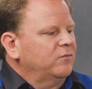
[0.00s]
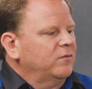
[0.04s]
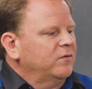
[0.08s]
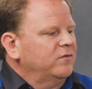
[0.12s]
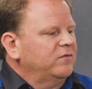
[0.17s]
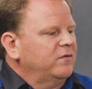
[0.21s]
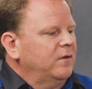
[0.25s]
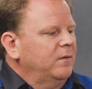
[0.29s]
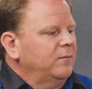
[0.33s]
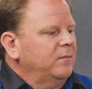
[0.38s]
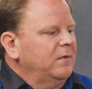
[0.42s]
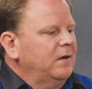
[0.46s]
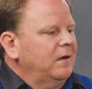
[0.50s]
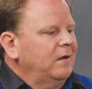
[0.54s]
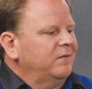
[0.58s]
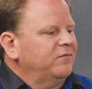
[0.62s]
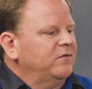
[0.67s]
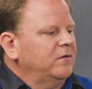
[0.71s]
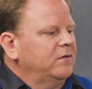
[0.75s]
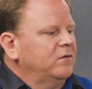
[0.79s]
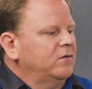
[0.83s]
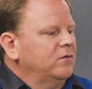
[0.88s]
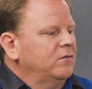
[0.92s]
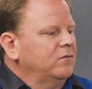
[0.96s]
For some, you have
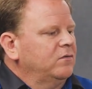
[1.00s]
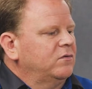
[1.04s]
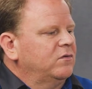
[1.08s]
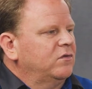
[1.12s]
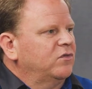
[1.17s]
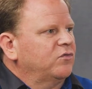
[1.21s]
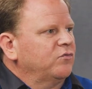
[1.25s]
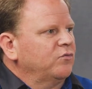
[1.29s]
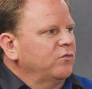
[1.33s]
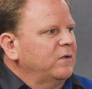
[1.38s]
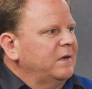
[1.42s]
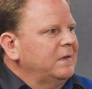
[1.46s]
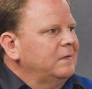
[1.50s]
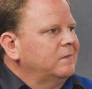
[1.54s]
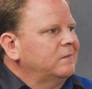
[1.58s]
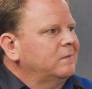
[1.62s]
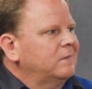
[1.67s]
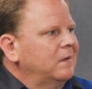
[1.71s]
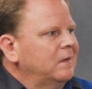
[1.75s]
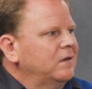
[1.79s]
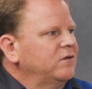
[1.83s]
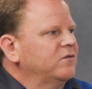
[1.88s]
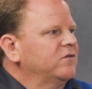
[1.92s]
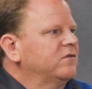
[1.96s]
to do 3
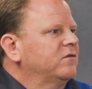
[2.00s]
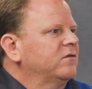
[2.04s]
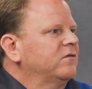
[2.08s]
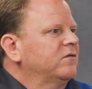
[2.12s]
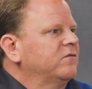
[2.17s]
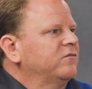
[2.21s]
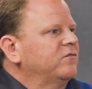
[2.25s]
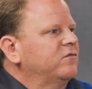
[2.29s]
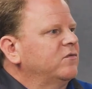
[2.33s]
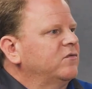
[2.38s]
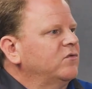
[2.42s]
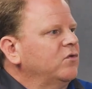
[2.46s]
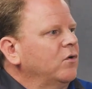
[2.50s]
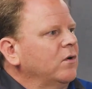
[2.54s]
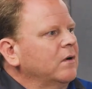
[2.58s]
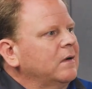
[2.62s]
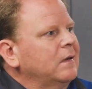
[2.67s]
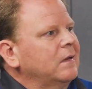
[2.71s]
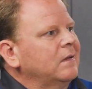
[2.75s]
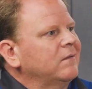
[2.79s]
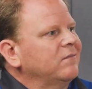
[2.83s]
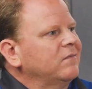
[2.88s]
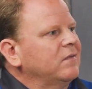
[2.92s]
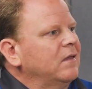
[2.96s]
stages of
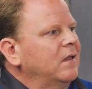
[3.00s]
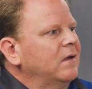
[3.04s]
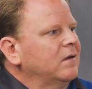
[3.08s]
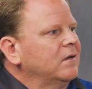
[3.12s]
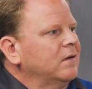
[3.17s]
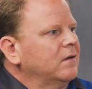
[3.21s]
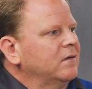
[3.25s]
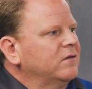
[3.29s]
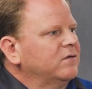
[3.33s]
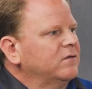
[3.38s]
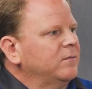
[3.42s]
torquing up lug nuts,